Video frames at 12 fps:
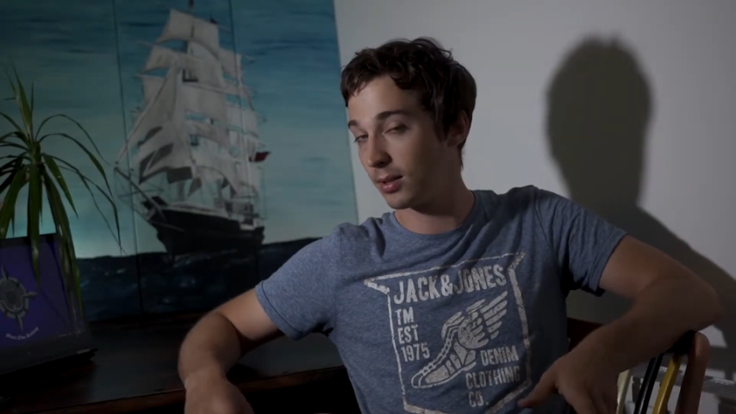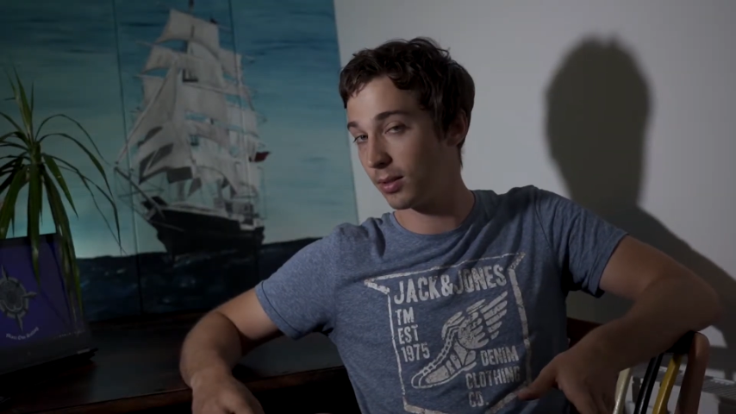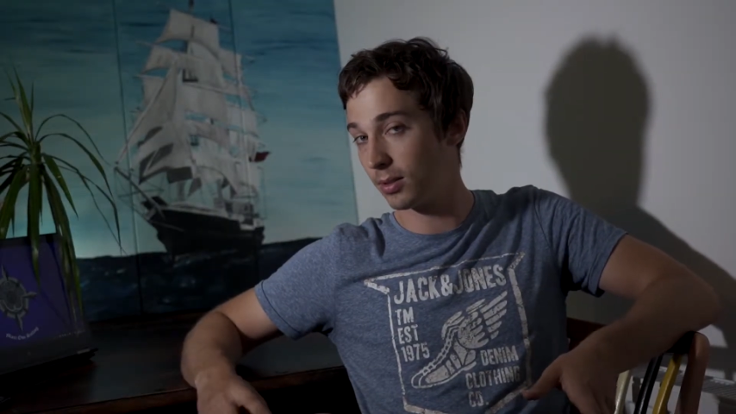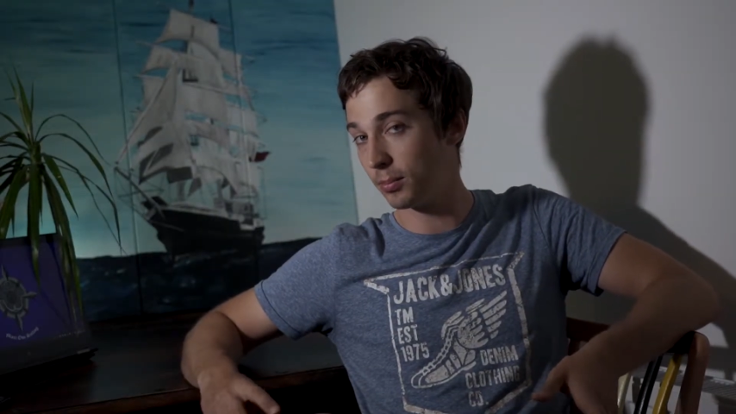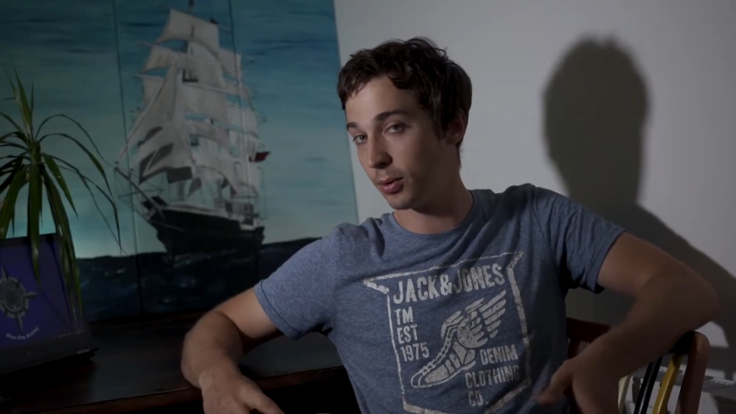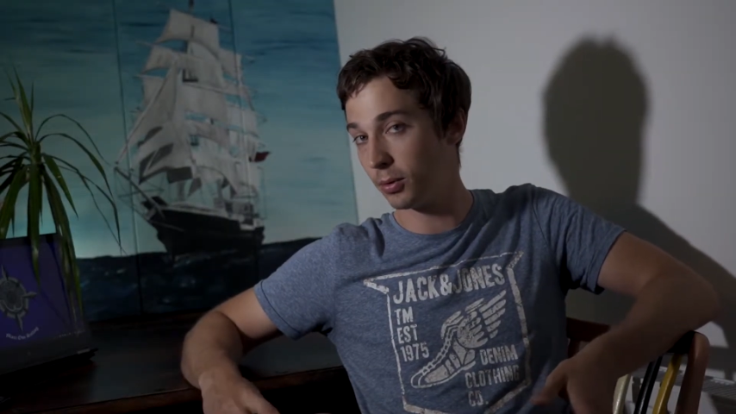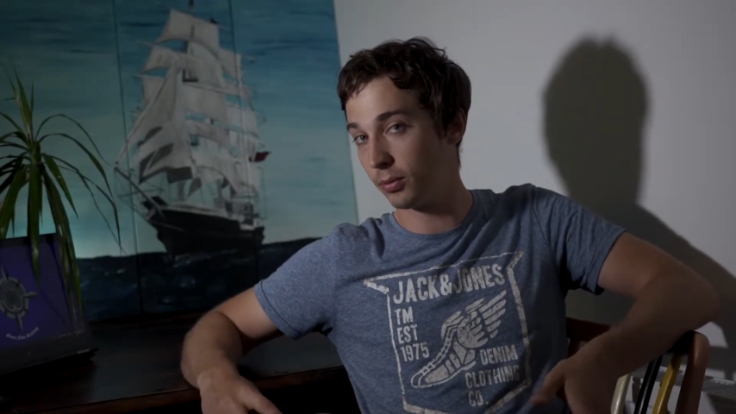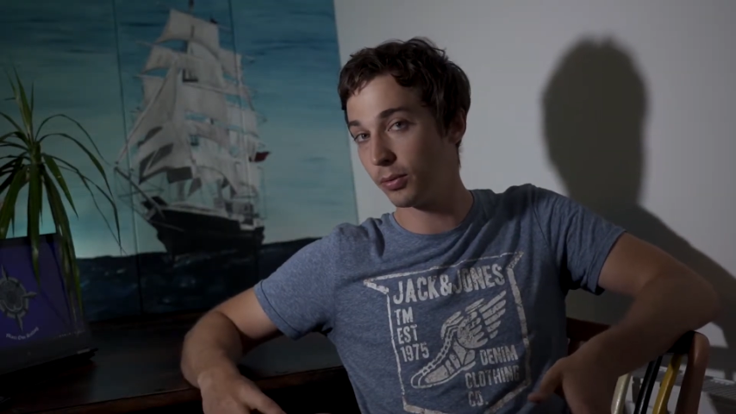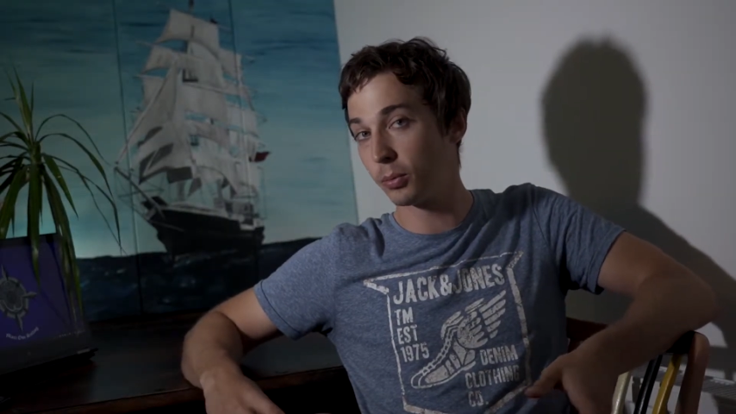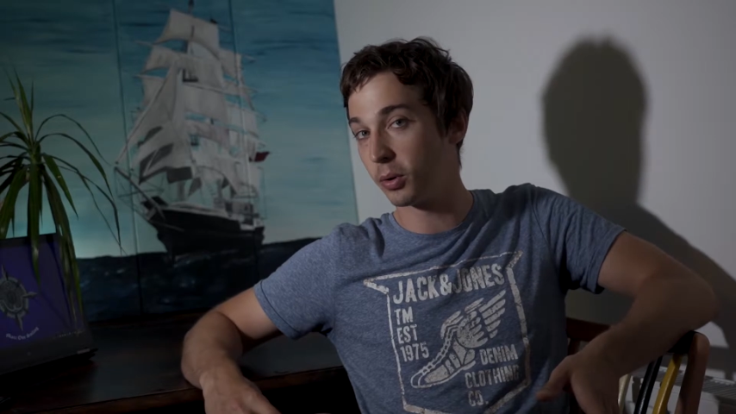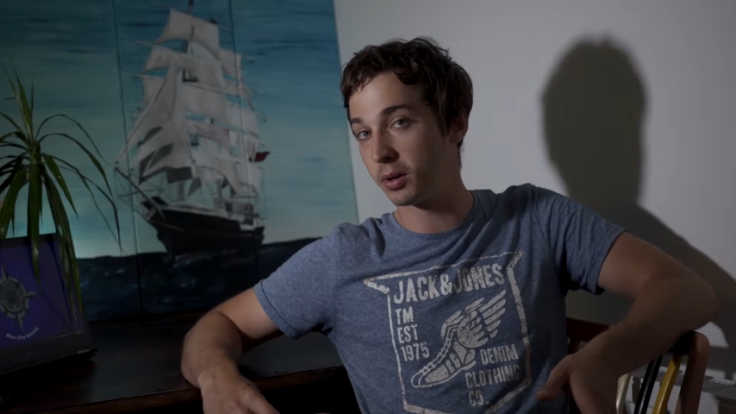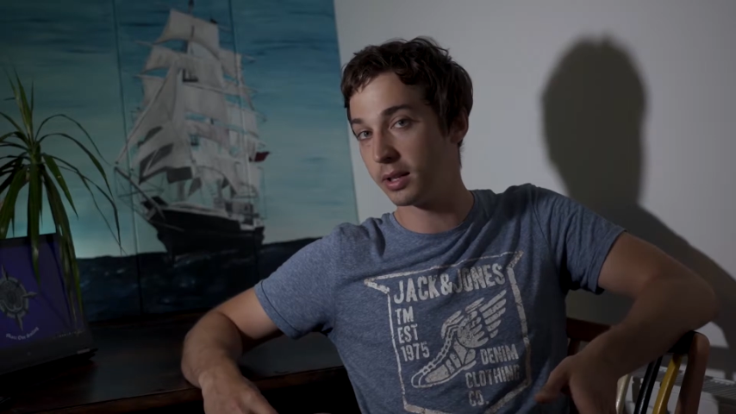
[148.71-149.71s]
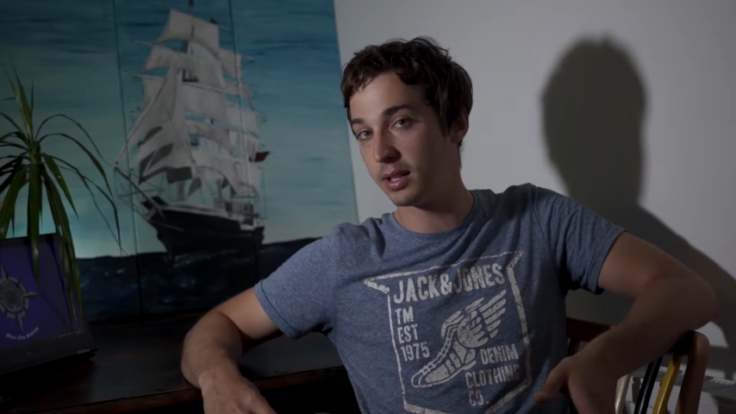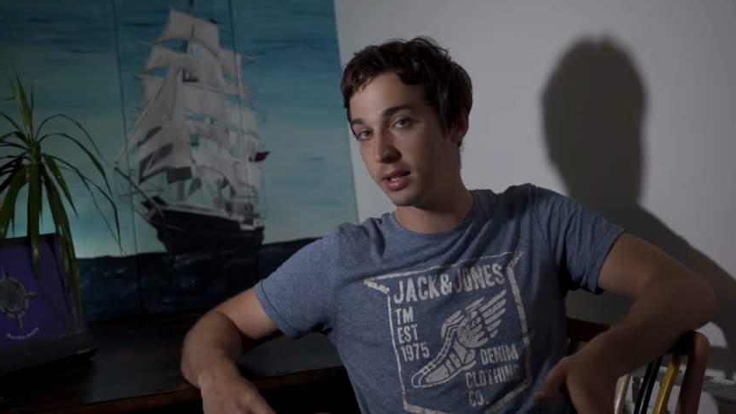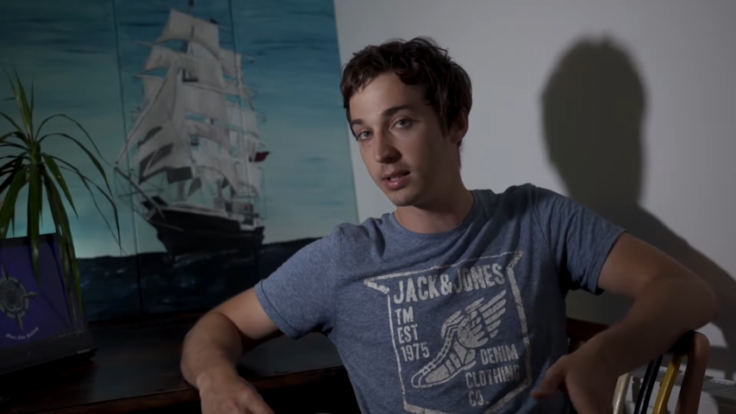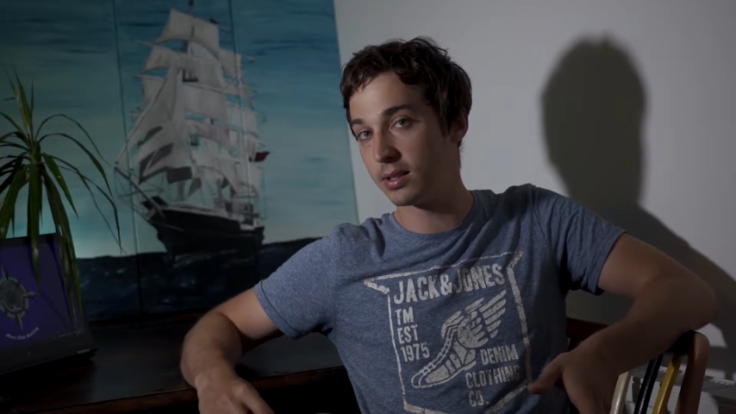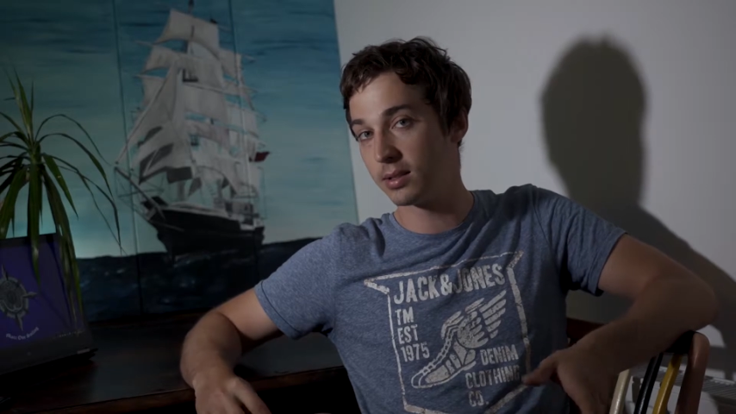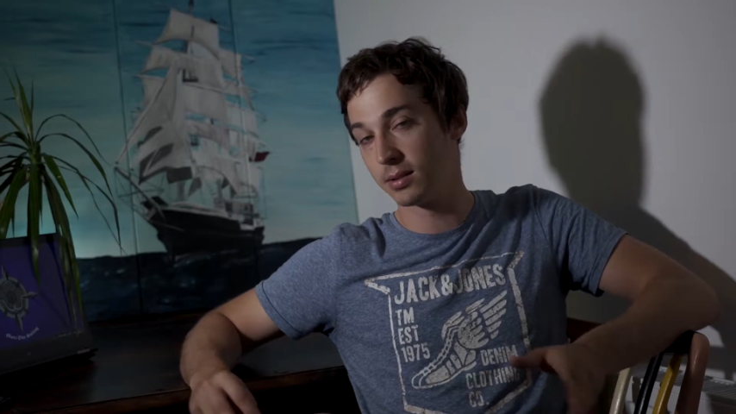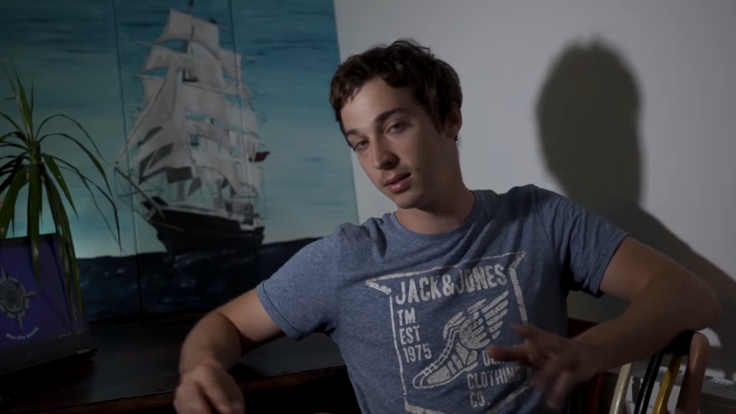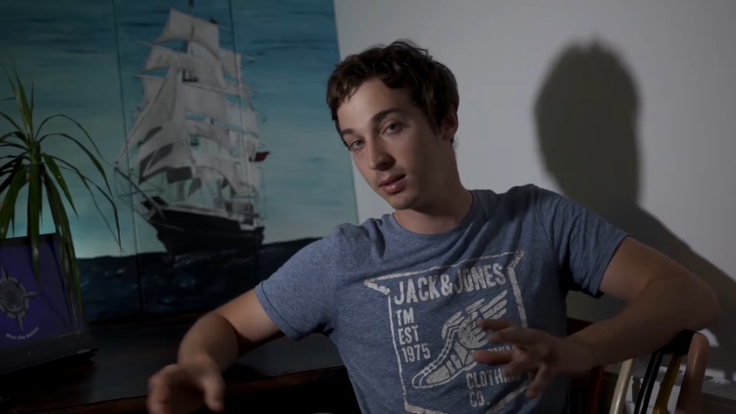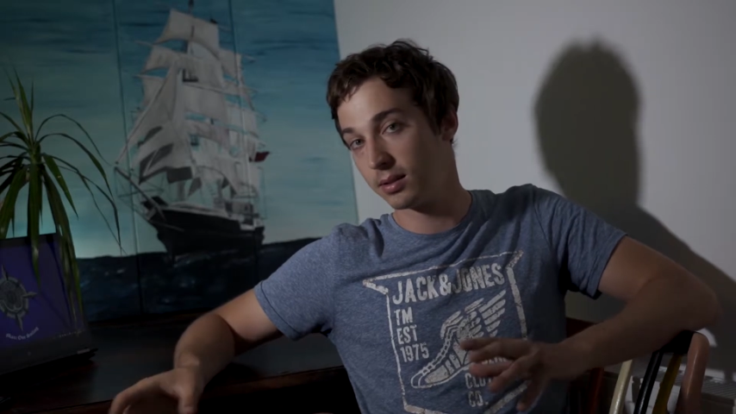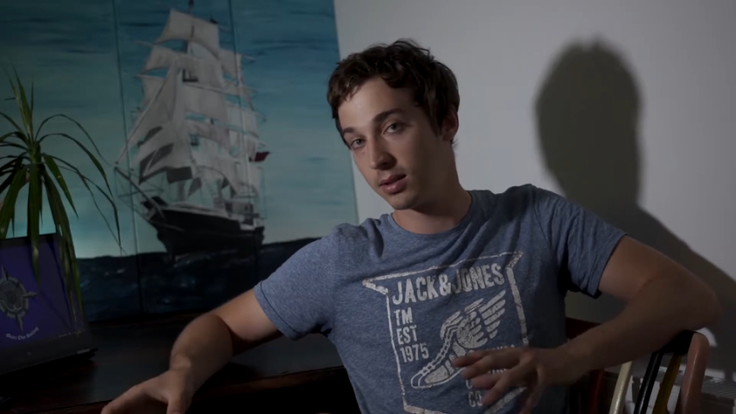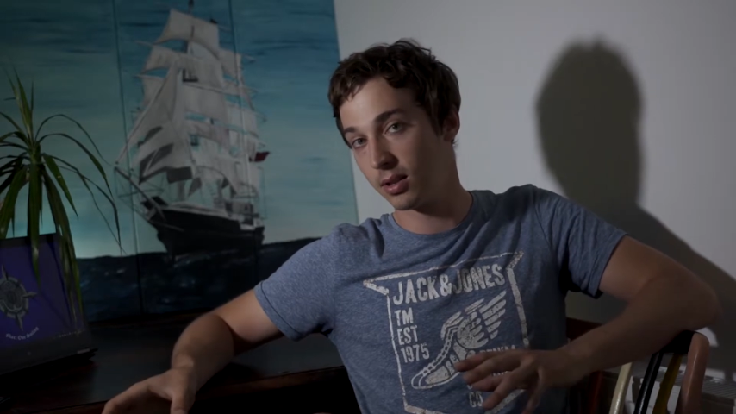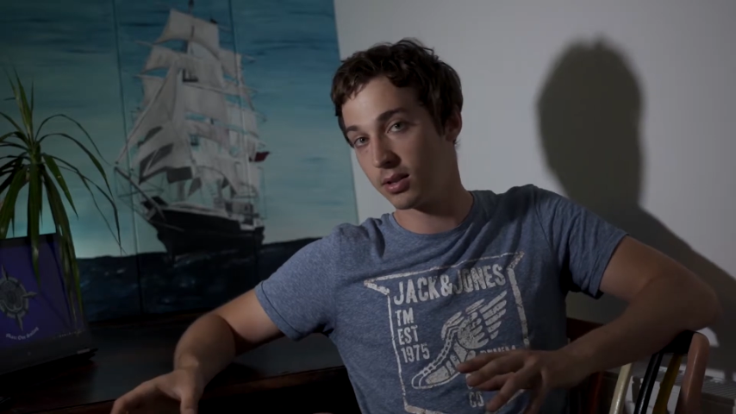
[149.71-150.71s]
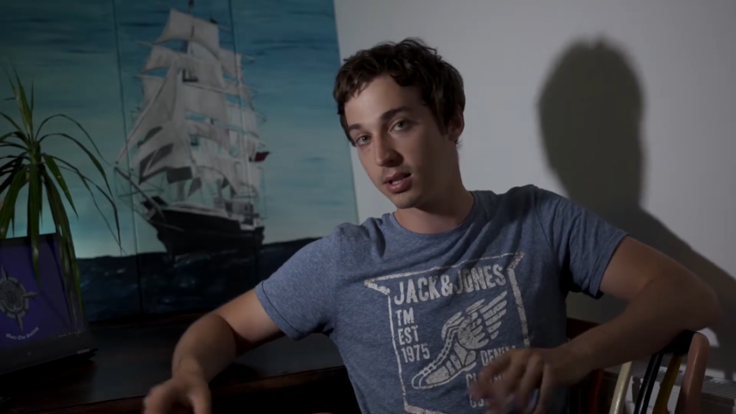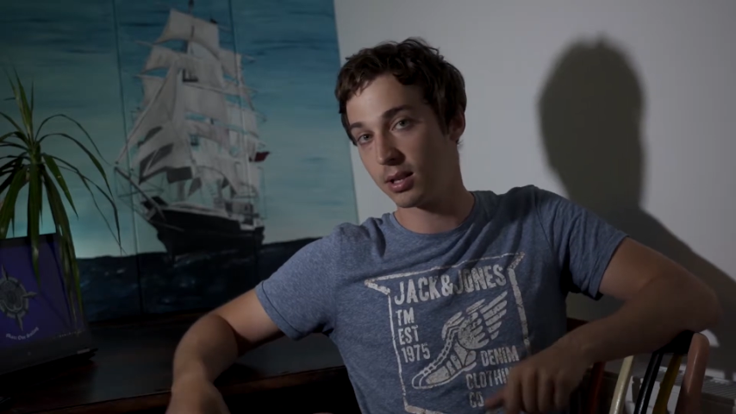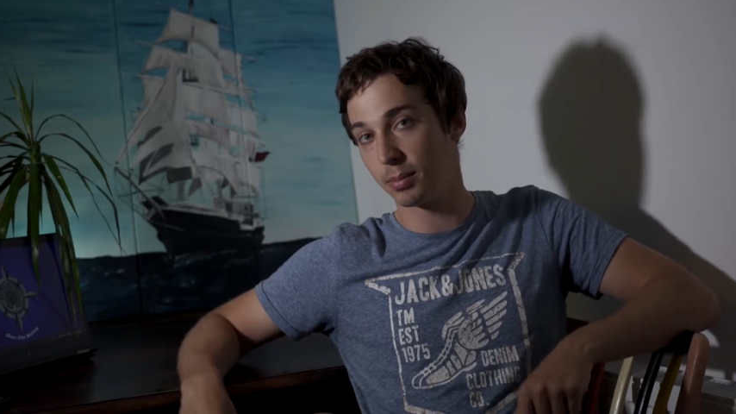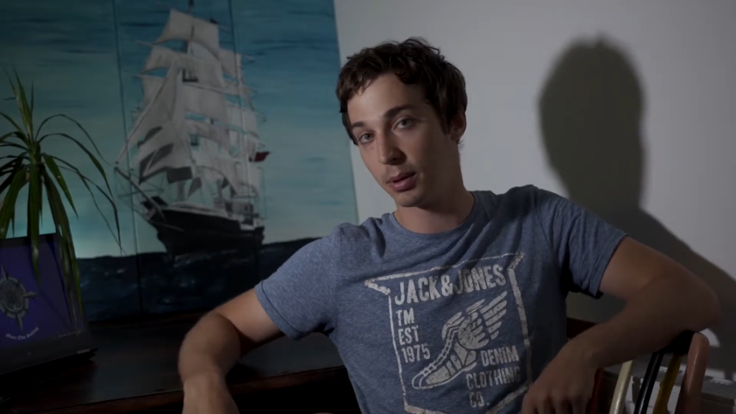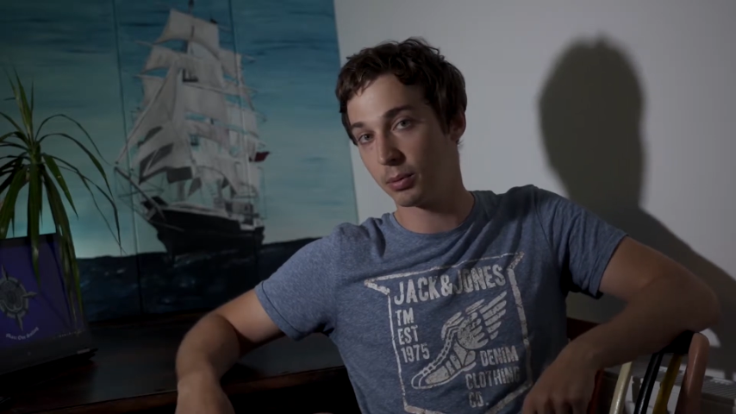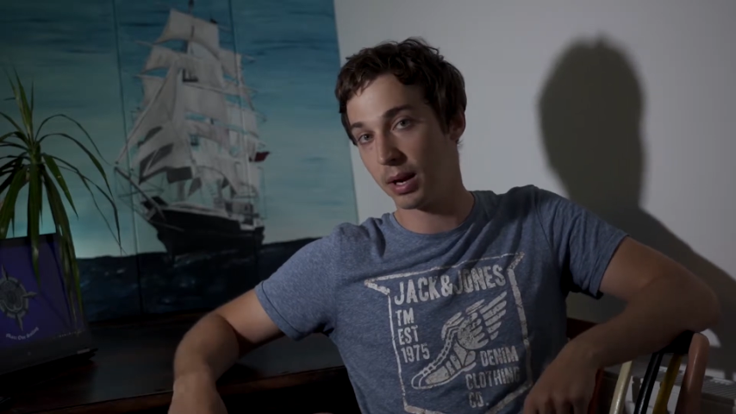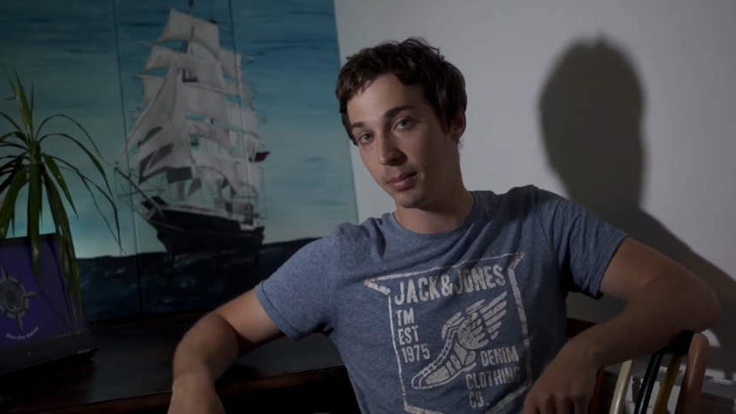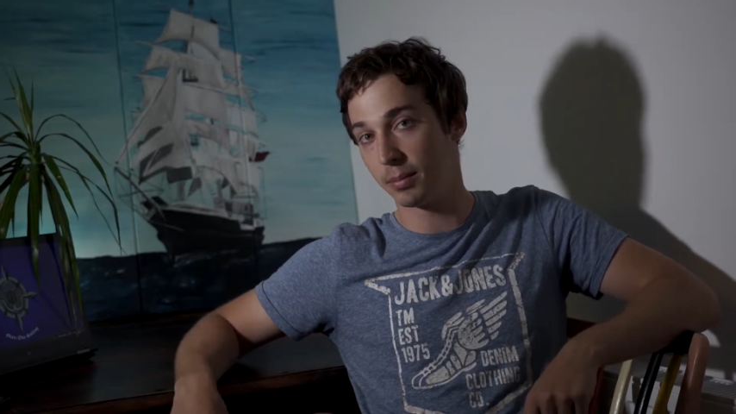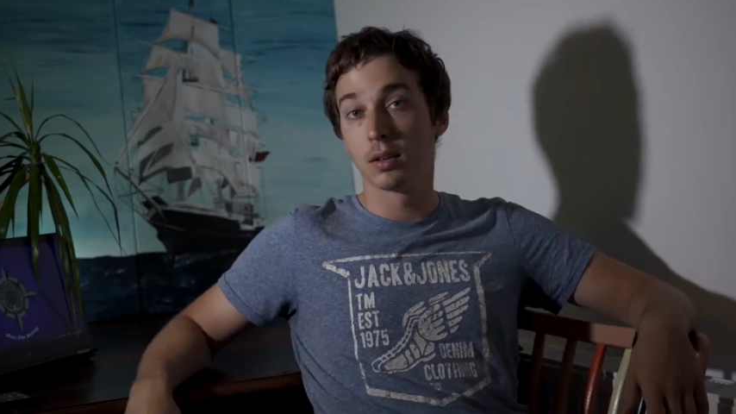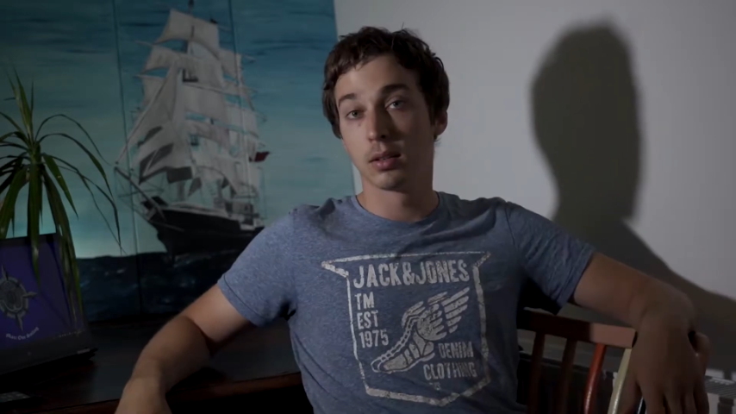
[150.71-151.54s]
the boat from where it is to the slipping ramp.